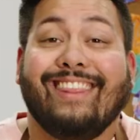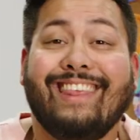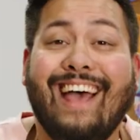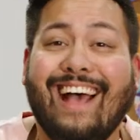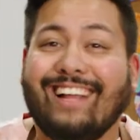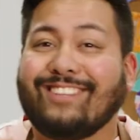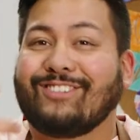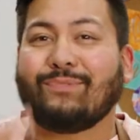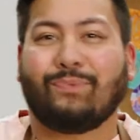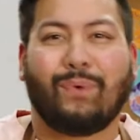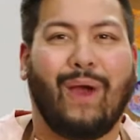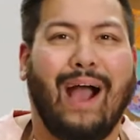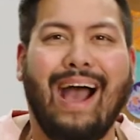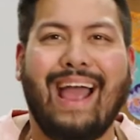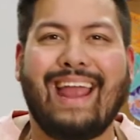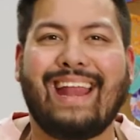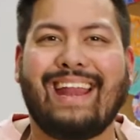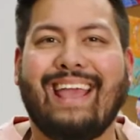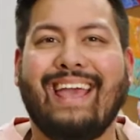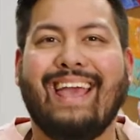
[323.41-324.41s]
That's
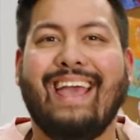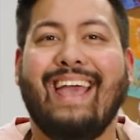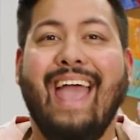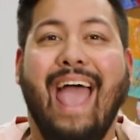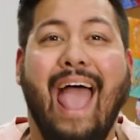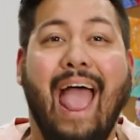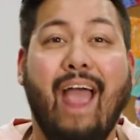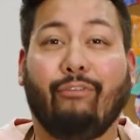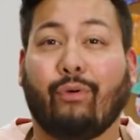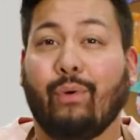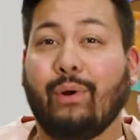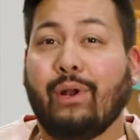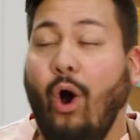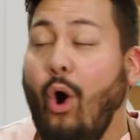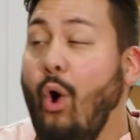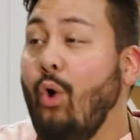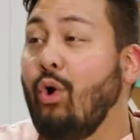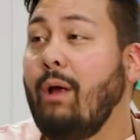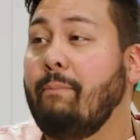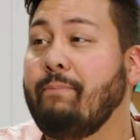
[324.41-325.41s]
right! Everyone
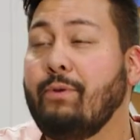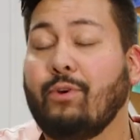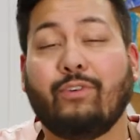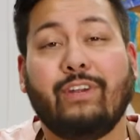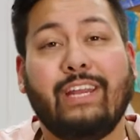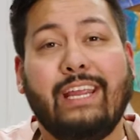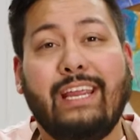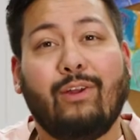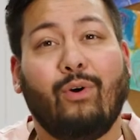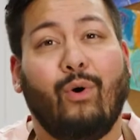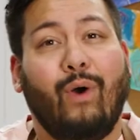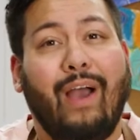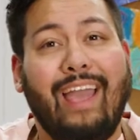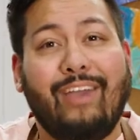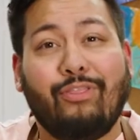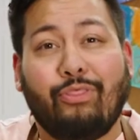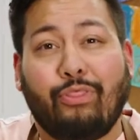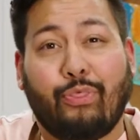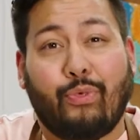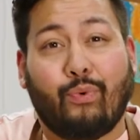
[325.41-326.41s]
hold up your needle
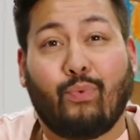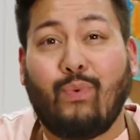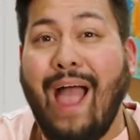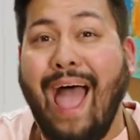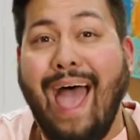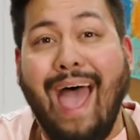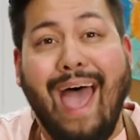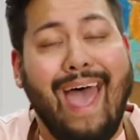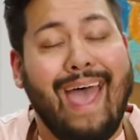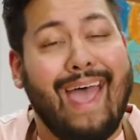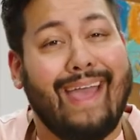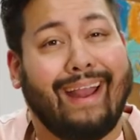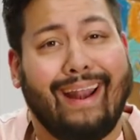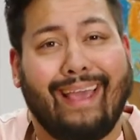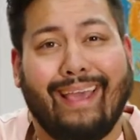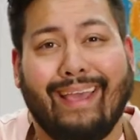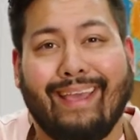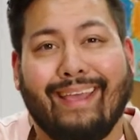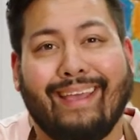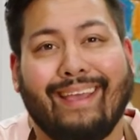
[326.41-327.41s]
and thread!
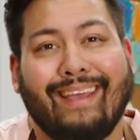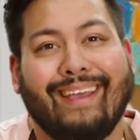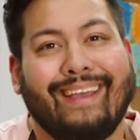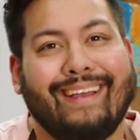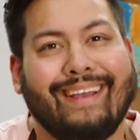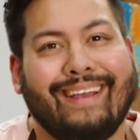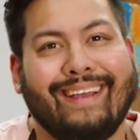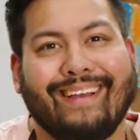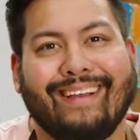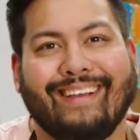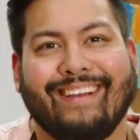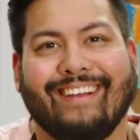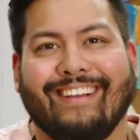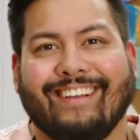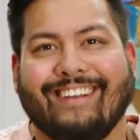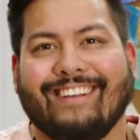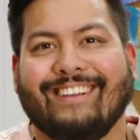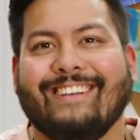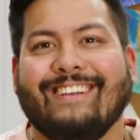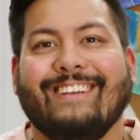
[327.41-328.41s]

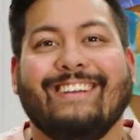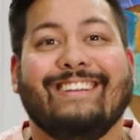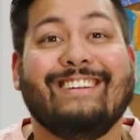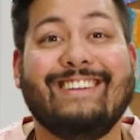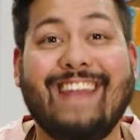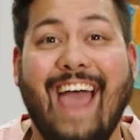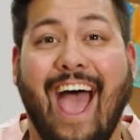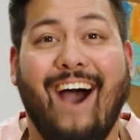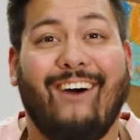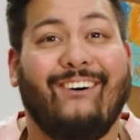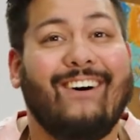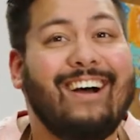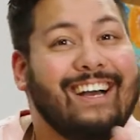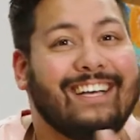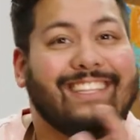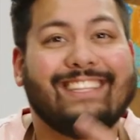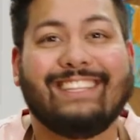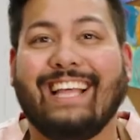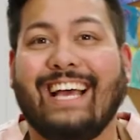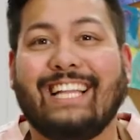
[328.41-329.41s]
Now,
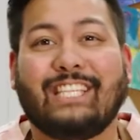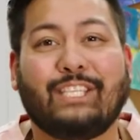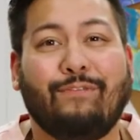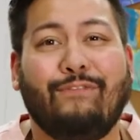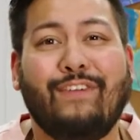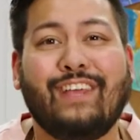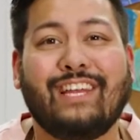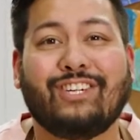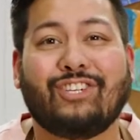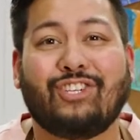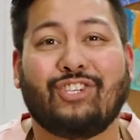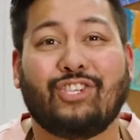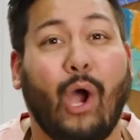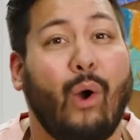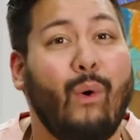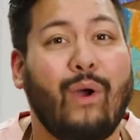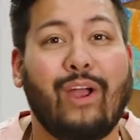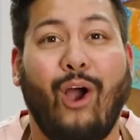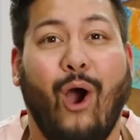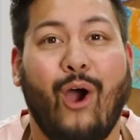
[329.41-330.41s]
let's finish
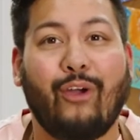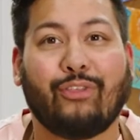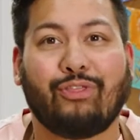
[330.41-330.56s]
sewing our